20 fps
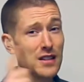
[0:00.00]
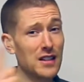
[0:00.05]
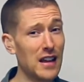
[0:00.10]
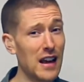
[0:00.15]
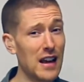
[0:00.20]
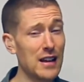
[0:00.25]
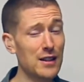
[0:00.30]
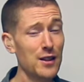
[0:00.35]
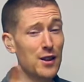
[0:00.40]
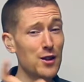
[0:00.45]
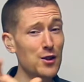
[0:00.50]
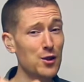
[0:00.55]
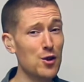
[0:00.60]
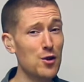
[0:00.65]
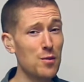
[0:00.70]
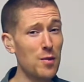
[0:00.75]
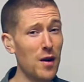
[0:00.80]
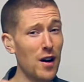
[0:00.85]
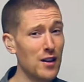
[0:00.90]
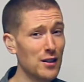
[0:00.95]
Okay, so those 2
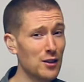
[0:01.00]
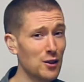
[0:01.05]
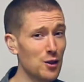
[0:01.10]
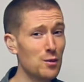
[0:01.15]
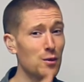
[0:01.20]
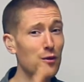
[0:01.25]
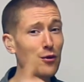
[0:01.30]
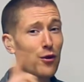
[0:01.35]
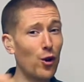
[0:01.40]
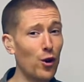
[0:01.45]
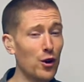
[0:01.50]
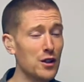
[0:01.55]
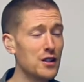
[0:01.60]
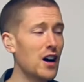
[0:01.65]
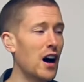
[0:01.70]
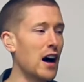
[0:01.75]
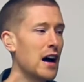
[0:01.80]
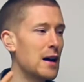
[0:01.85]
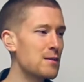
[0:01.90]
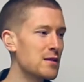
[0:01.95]
bars looped 4
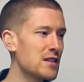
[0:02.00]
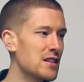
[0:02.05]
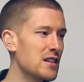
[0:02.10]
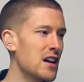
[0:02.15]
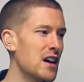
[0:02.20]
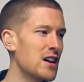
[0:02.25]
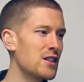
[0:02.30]
times,